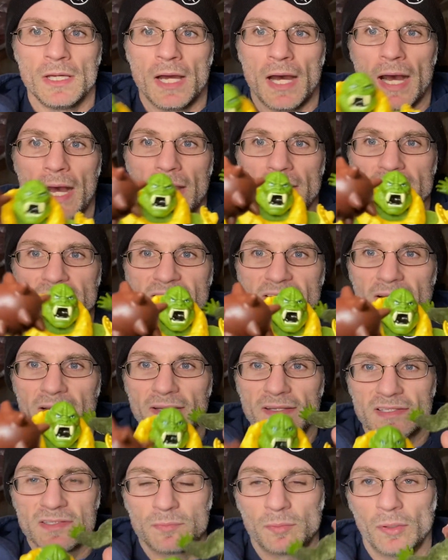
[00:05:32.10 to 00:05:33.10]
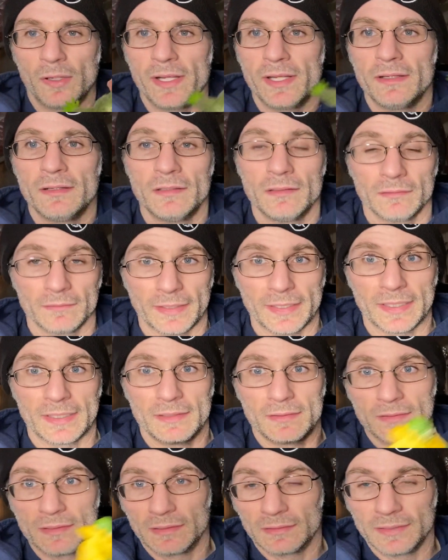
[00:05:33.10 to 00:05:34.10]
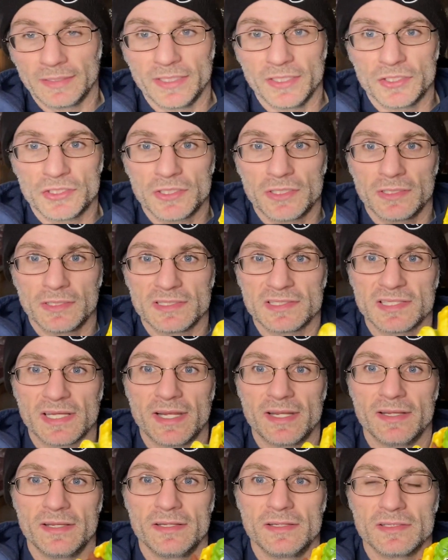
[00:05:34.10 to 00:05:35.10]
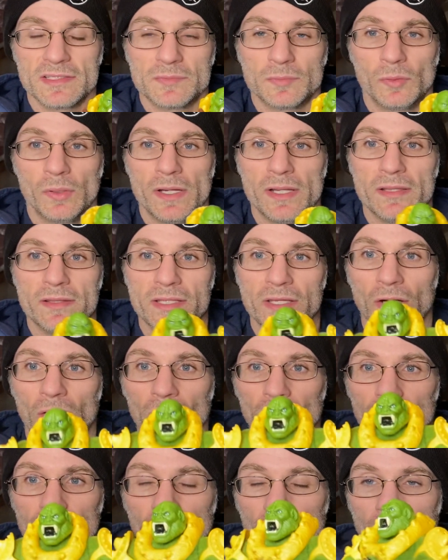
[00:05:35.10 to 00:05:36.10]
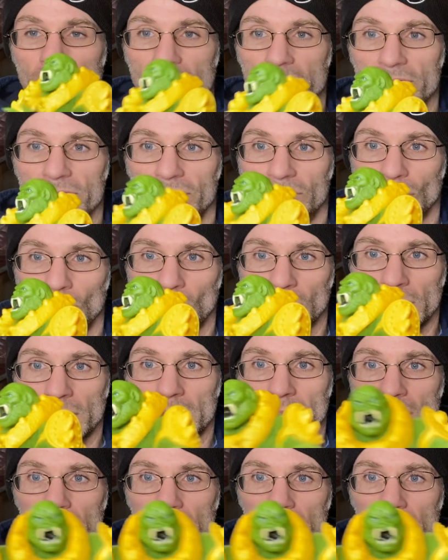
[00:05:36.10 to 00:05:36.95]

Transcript: I decided to display, like the Leech decided to display the alternative look